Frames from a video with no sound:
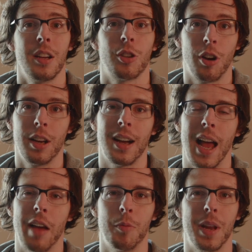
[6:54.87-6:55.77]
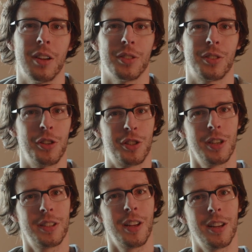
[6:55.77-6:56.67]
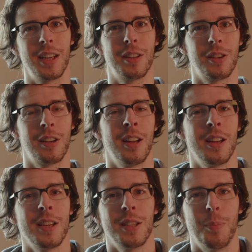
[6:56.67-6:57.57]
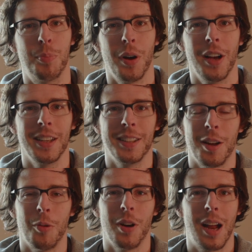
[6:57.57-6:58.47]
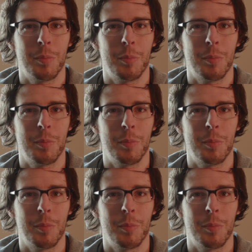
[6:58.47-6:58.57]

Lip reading: Granted, I haven't been out searching a ton either, but you know what?